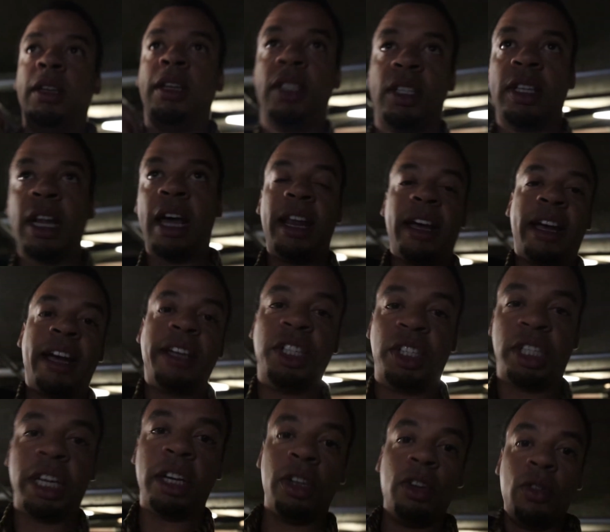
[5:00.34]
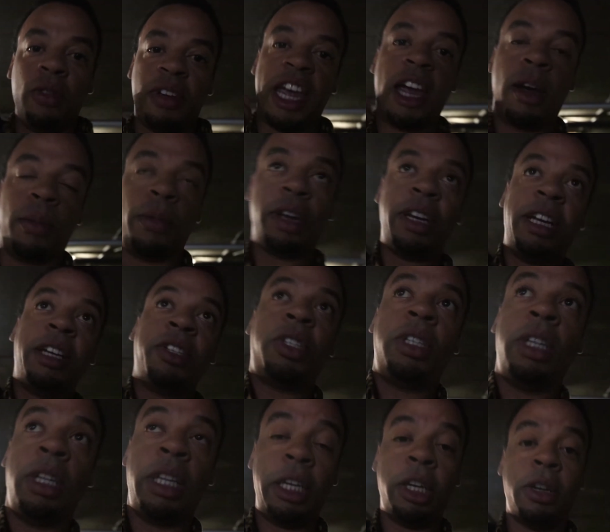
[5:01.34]
It's not like I just get a new camera and
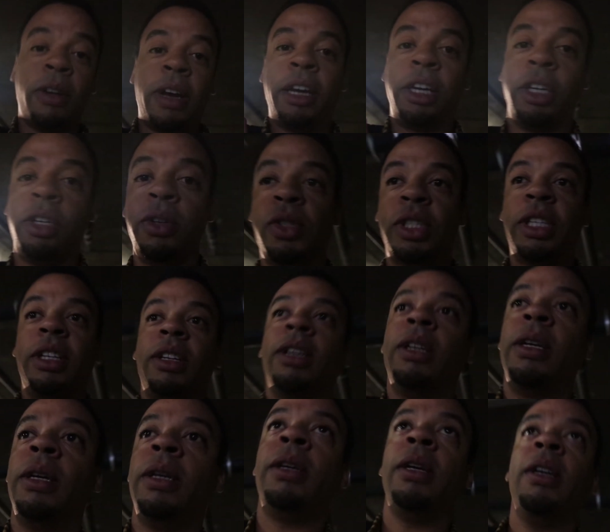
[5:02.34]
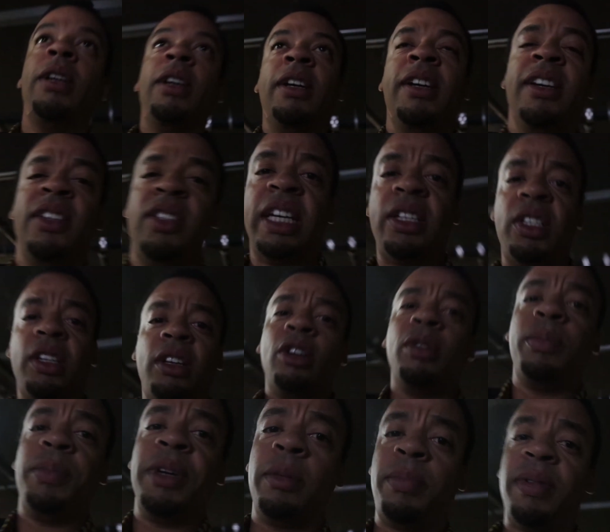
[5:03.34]
instantly know how to use it. It takes a
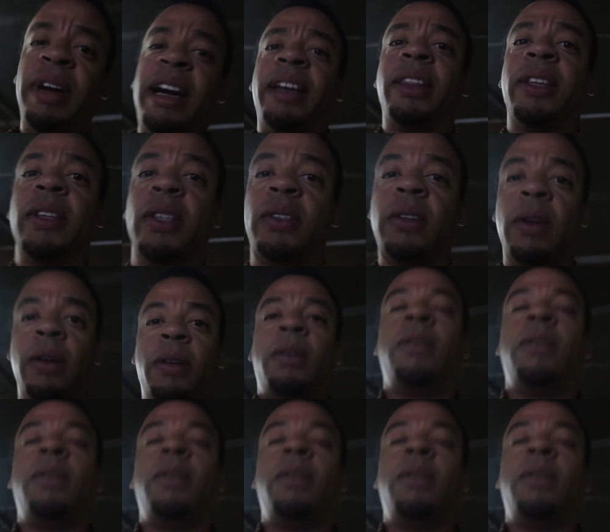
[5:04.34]
little bit of practice.